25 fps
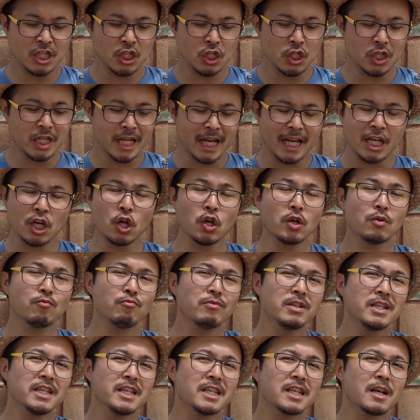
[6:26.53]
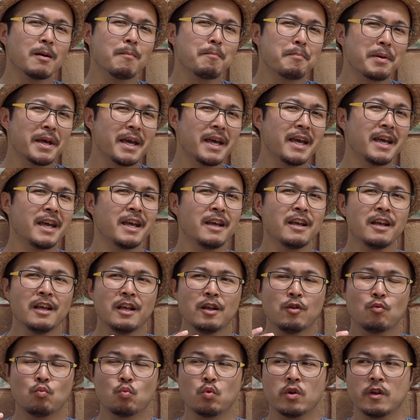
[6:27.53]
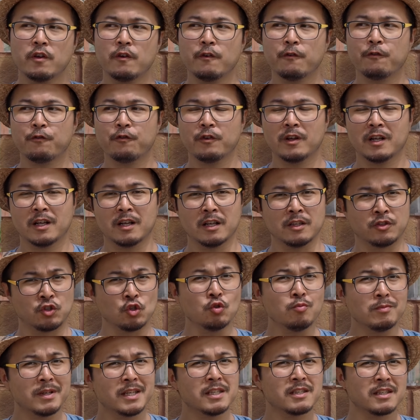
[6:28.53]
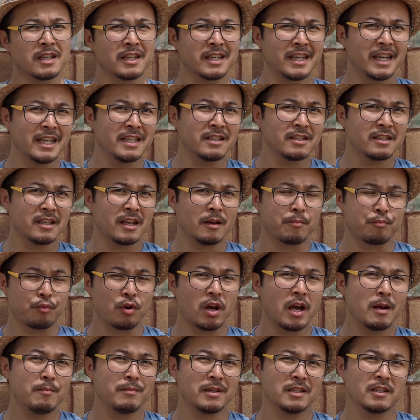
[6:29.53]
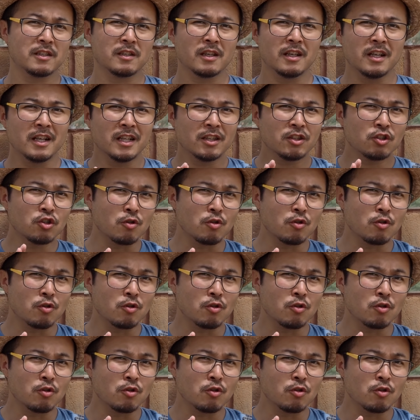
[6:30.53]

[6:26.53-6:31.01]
You cannot really compare with a zoom lens against a prime lens,